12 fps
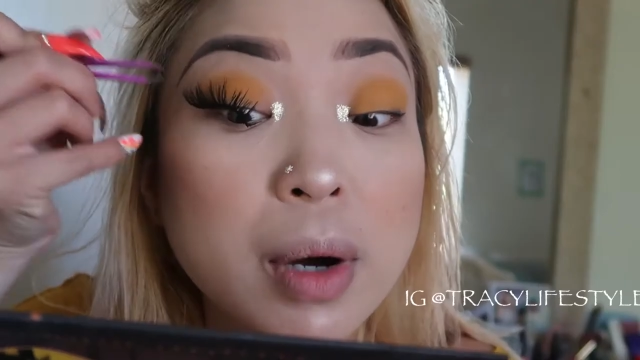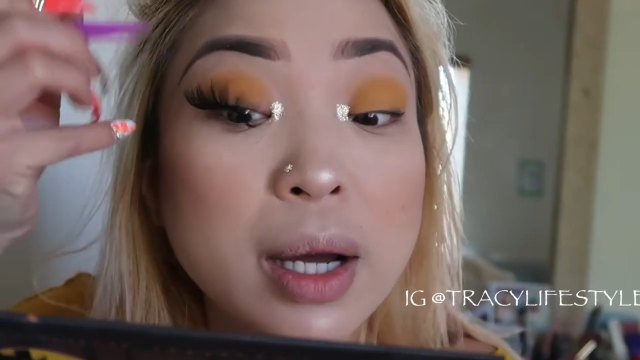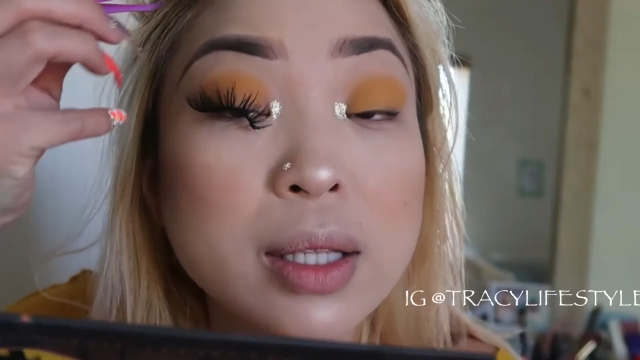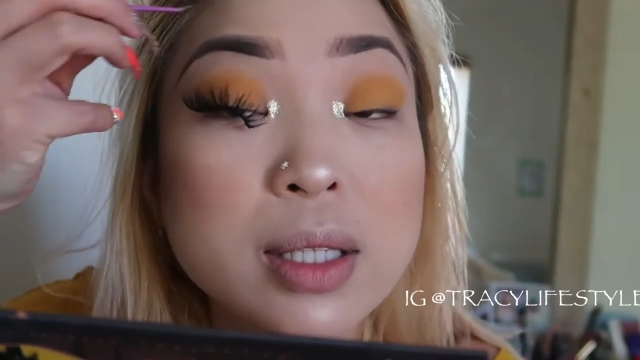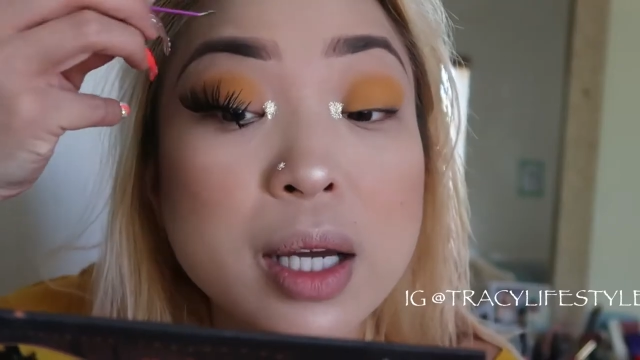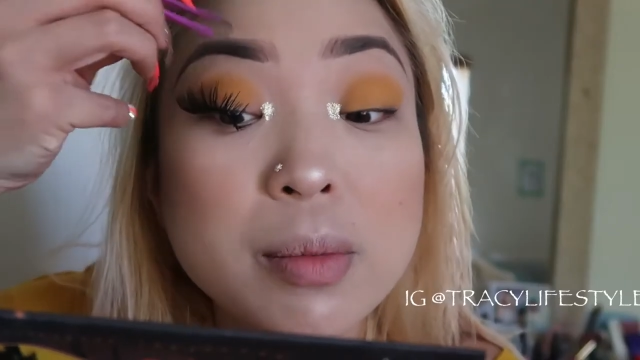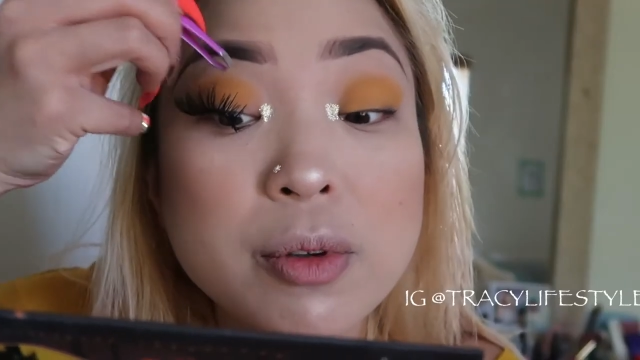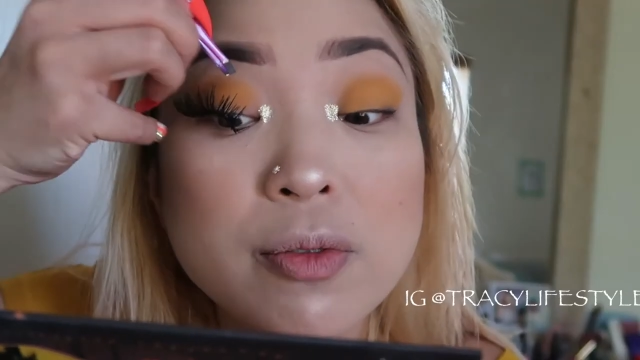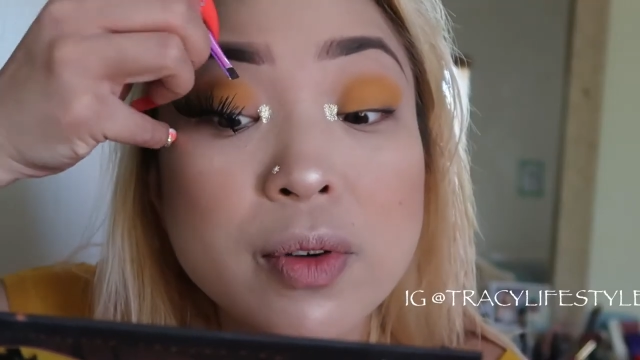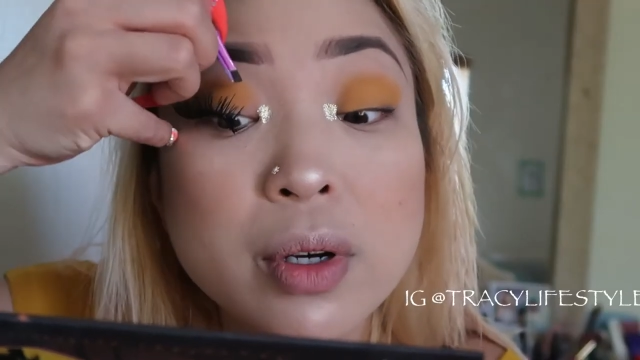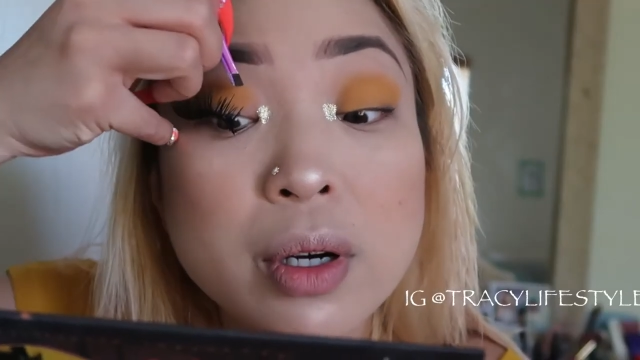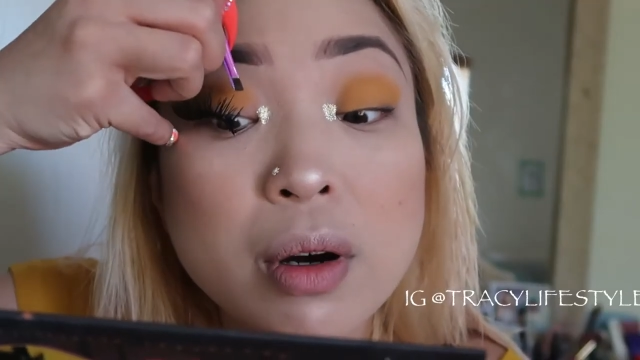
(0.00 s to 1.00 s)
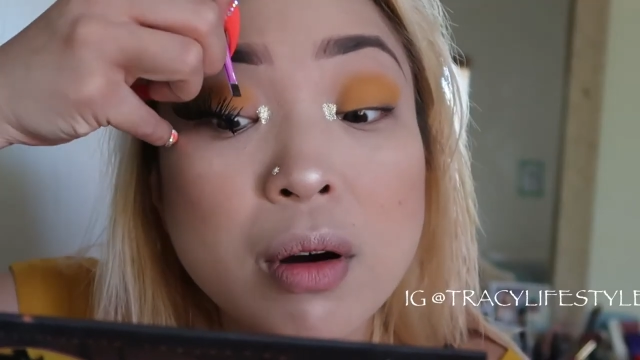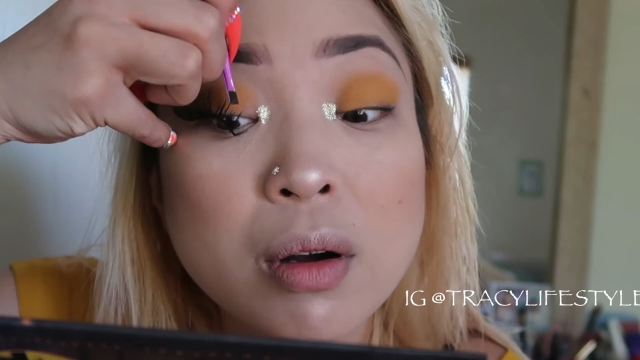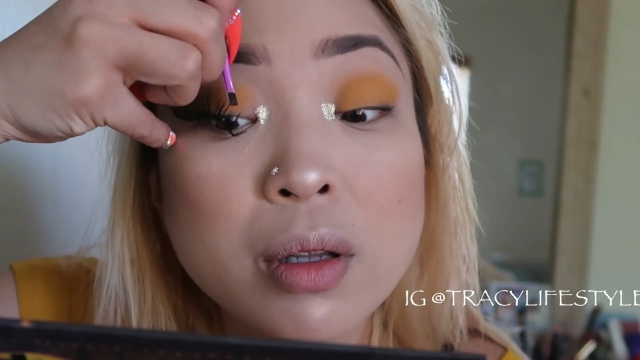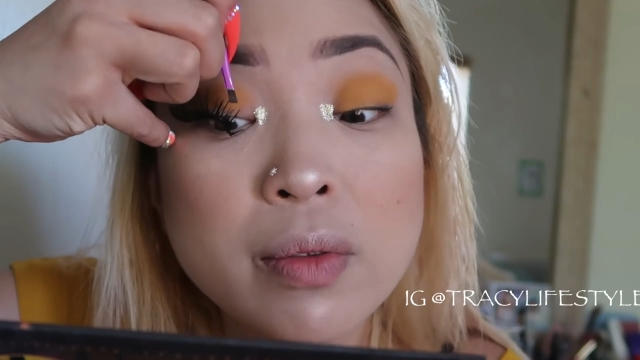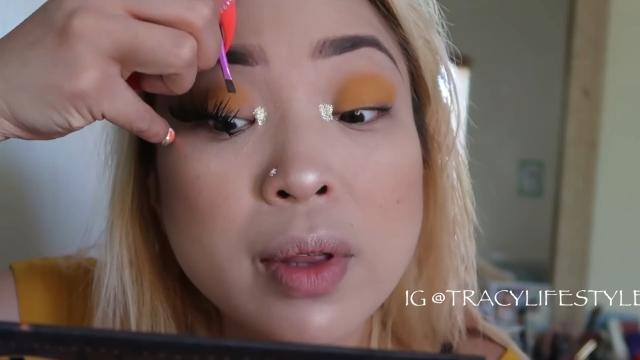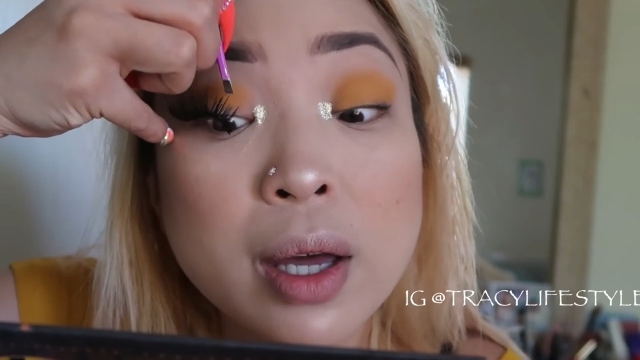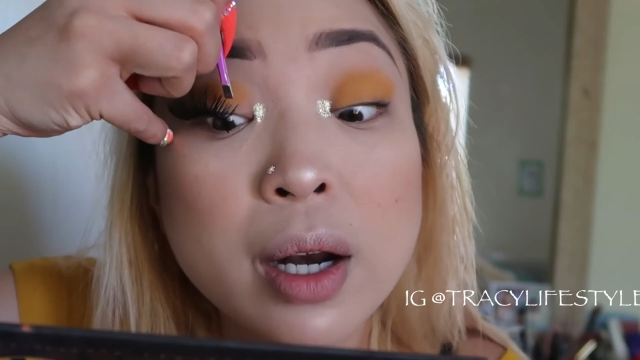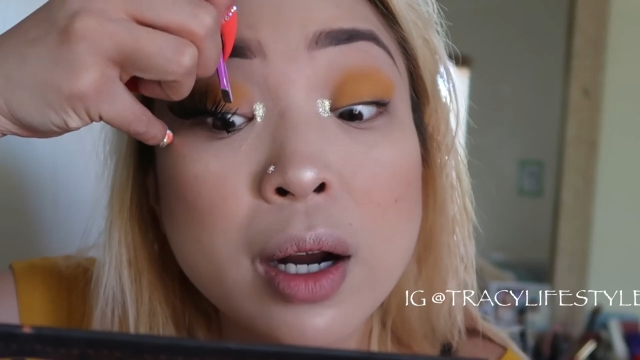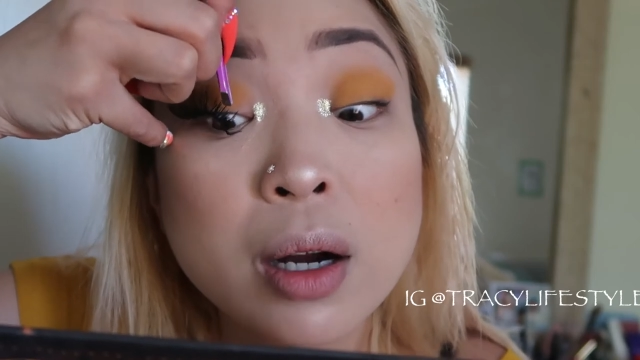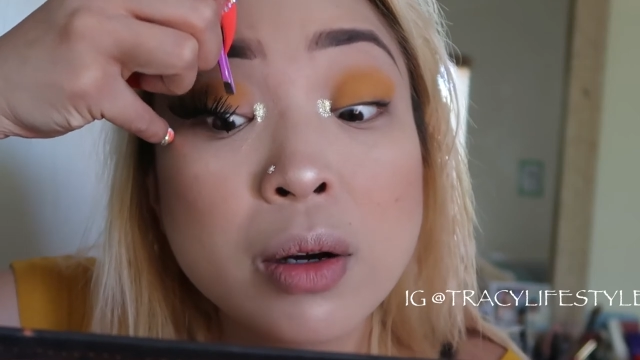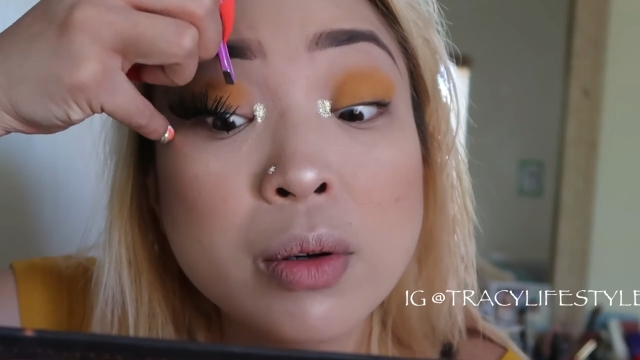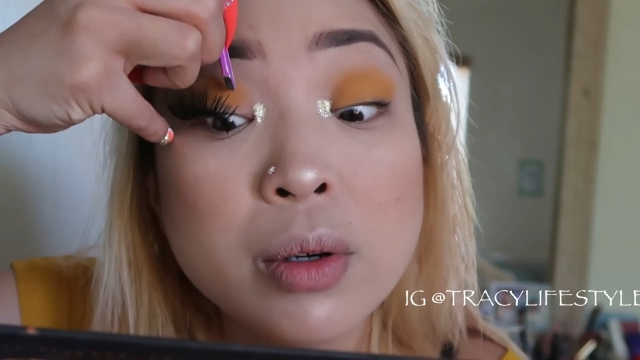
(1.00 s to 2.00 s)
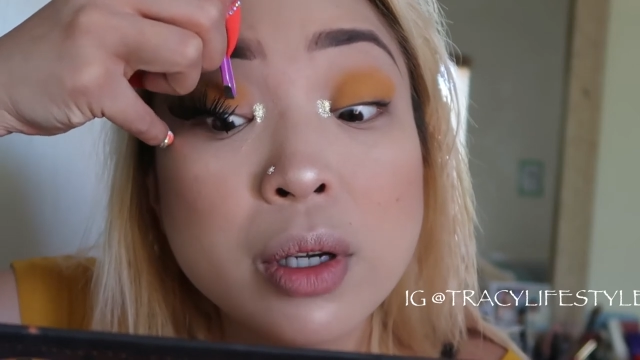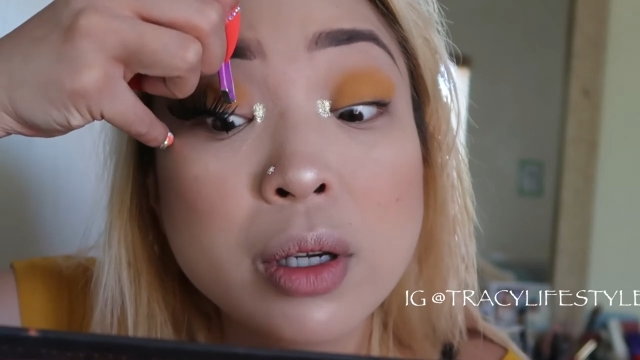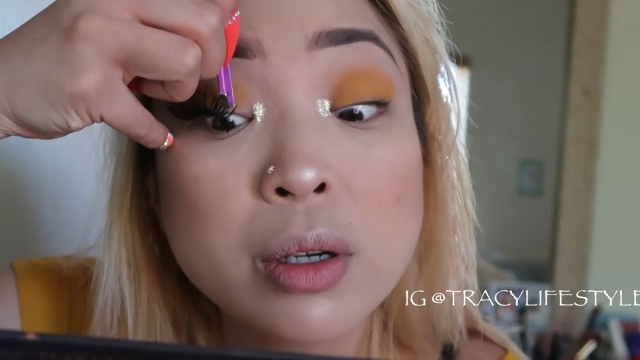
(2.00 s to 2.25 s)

By the time you figure all of that out,